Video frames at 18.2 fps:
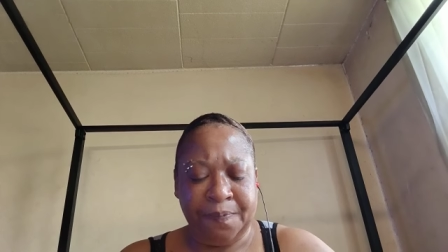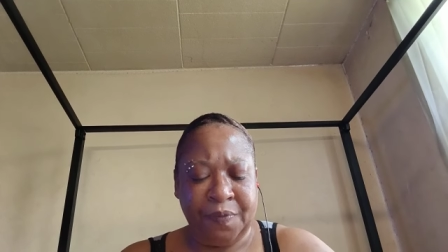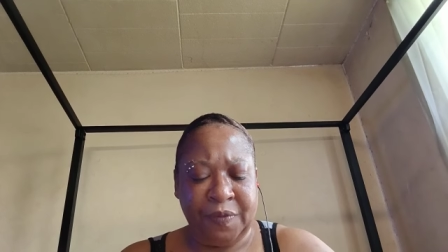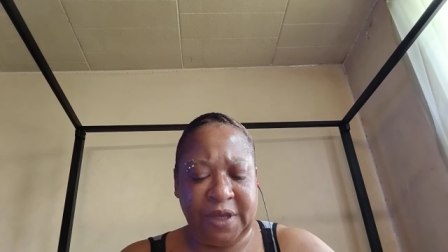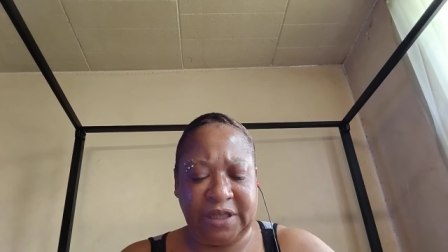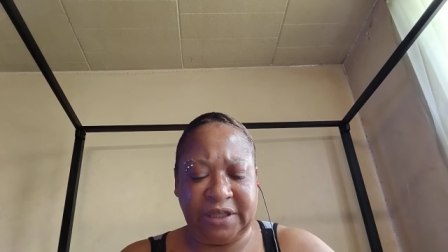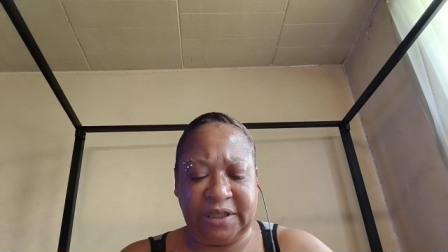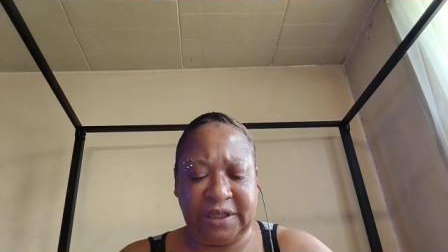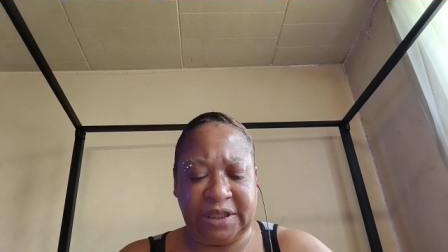
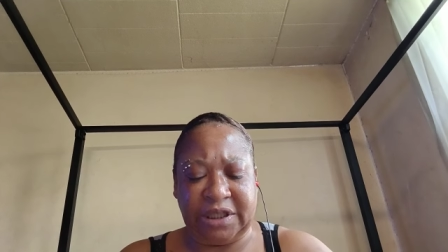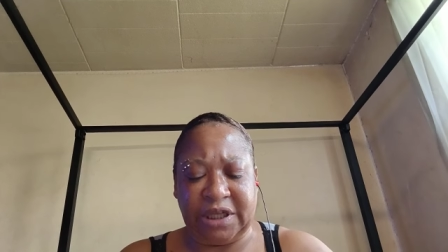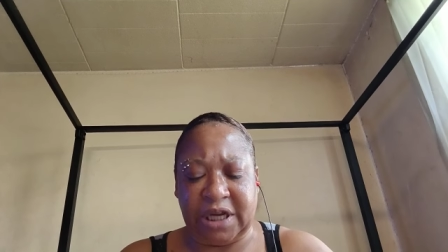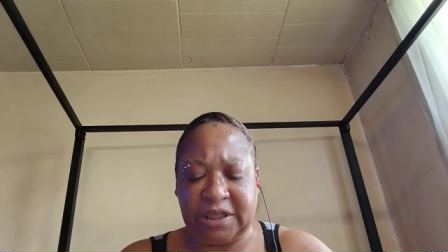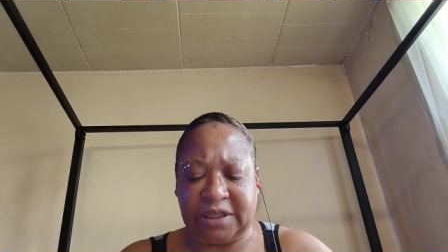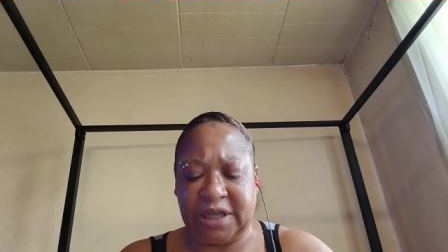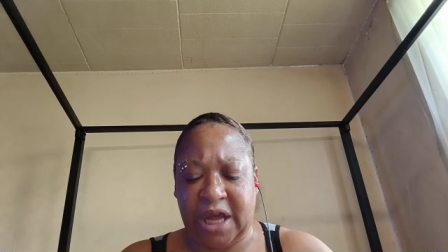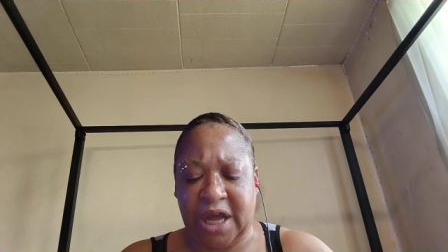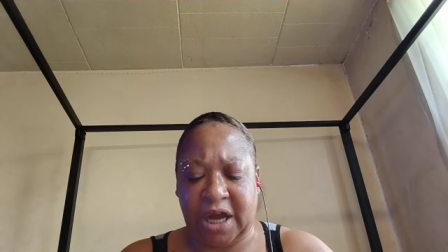This is
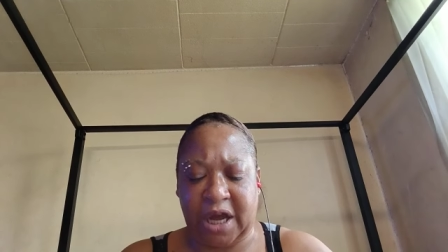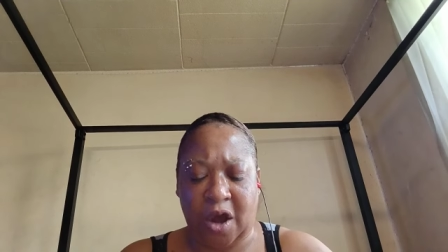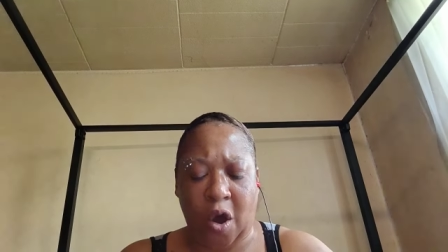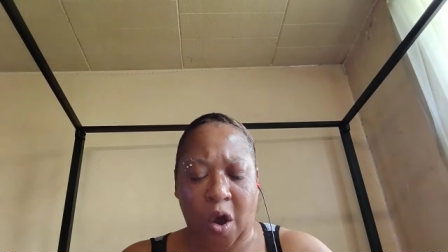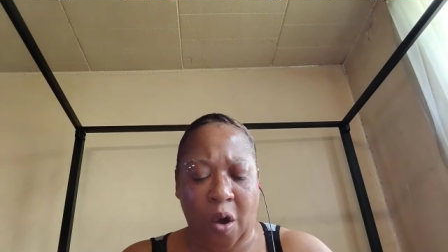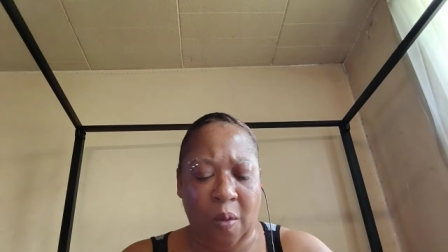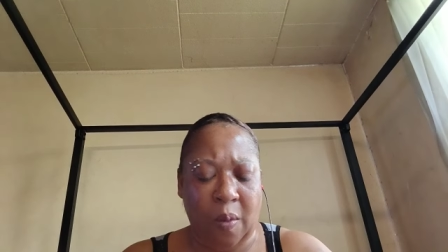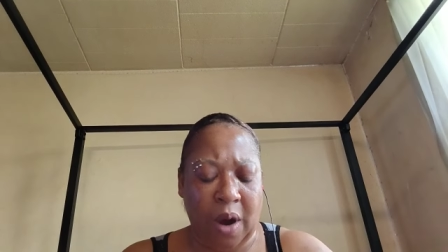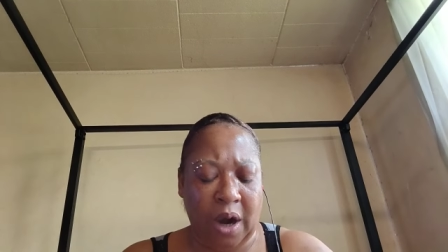just a
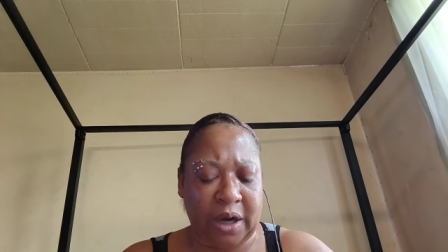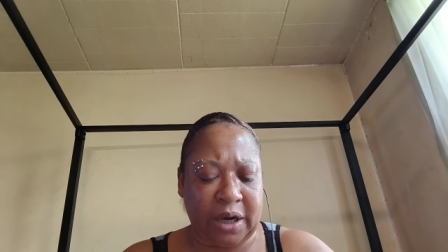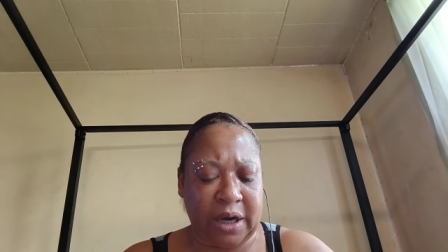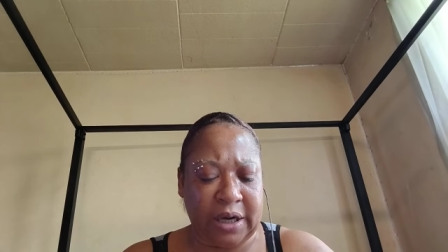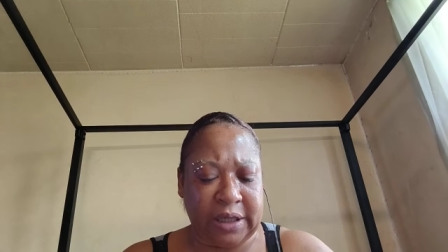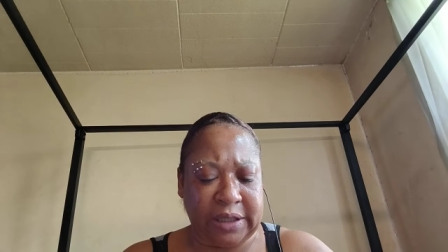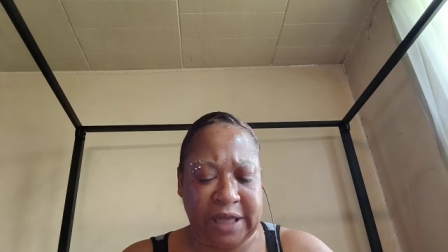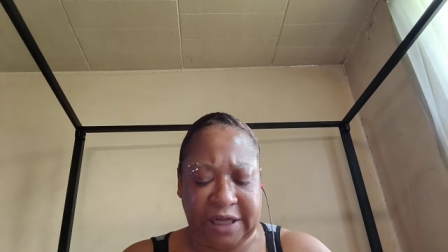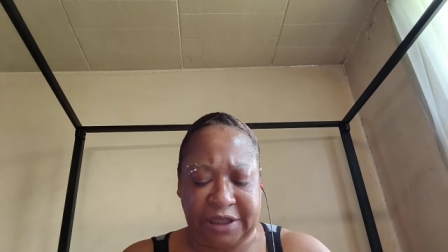
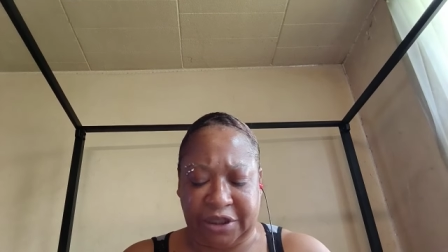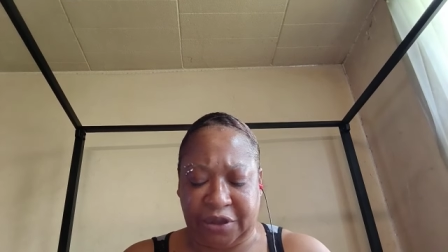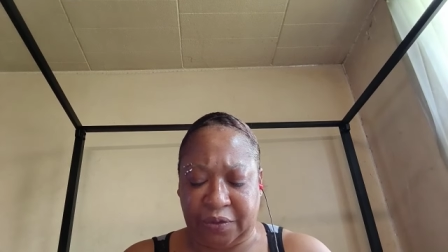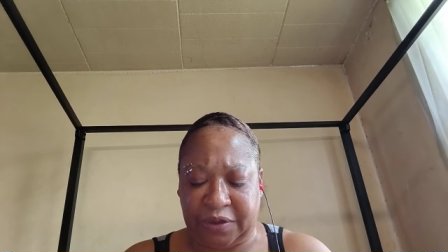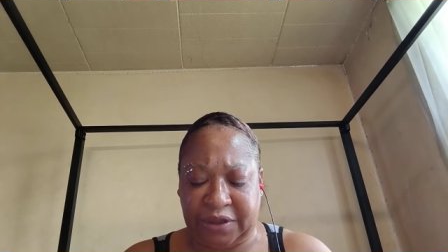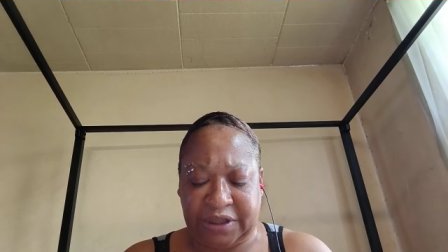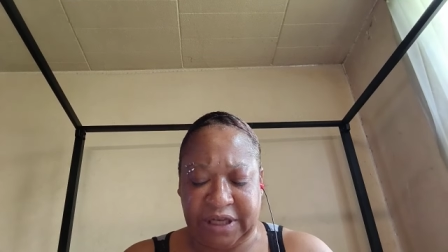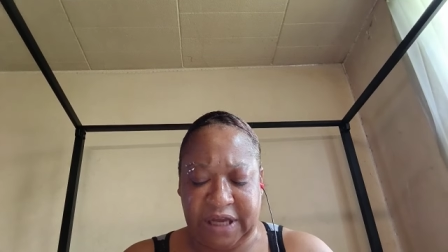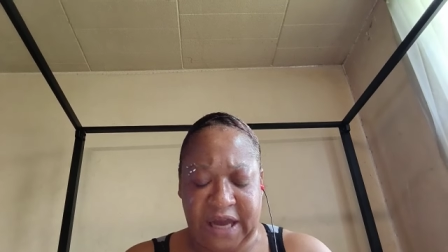coworker that you
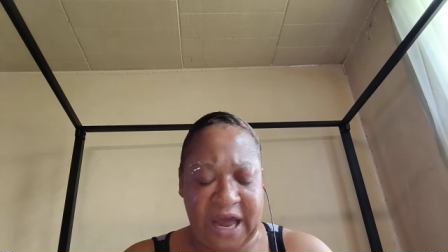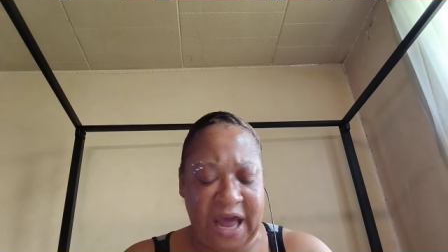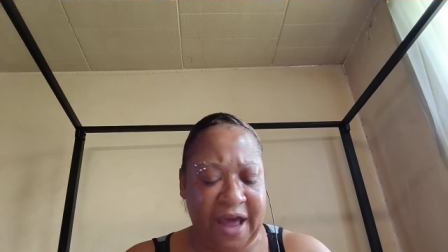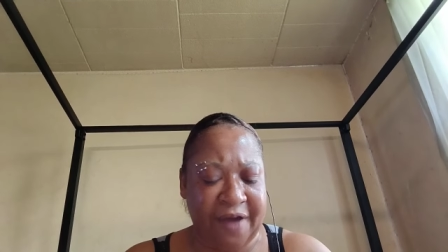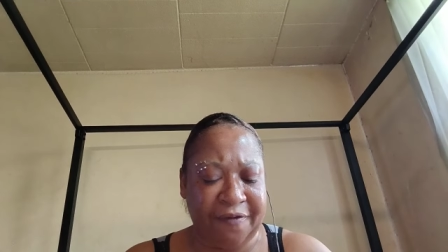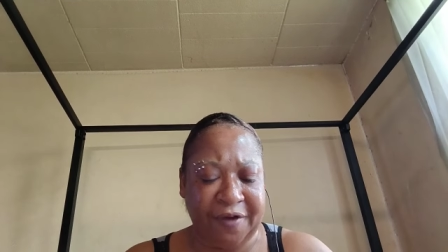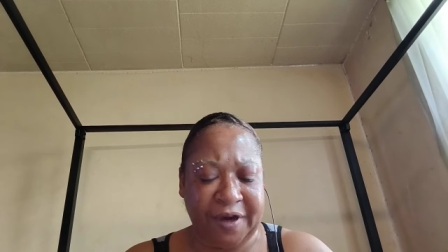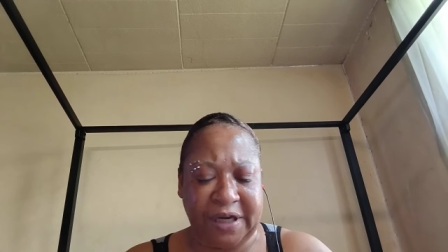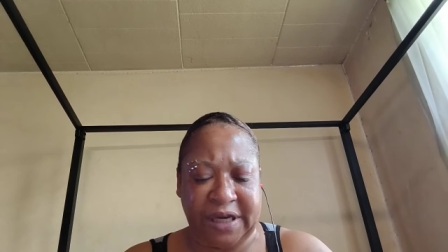see
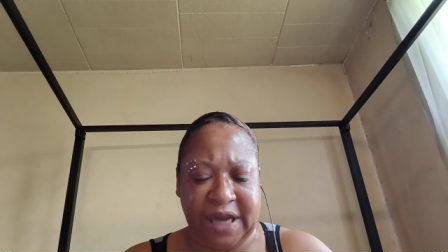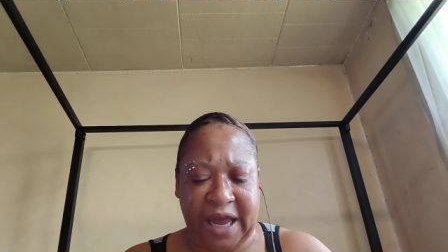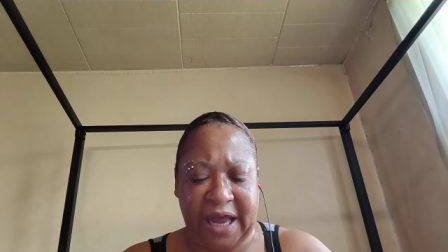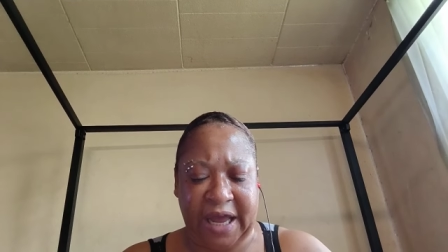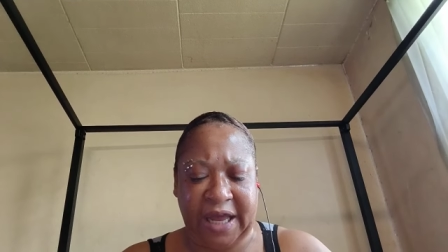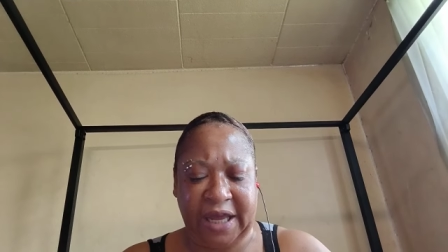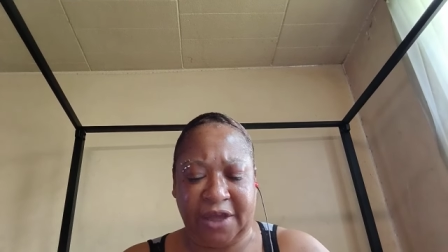every day.